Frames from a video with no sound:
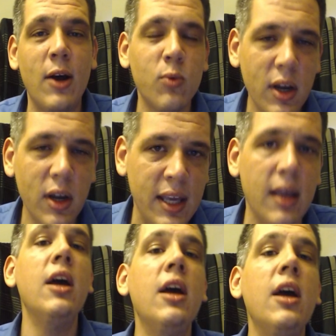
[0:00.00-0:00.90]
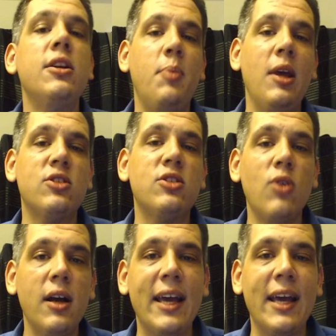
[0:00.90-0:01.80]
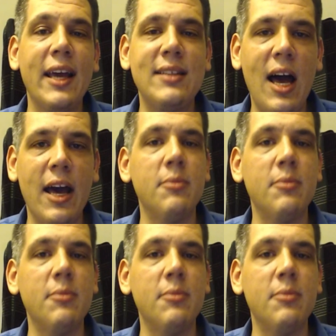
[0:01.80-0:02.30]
rookie, to be struggling at times,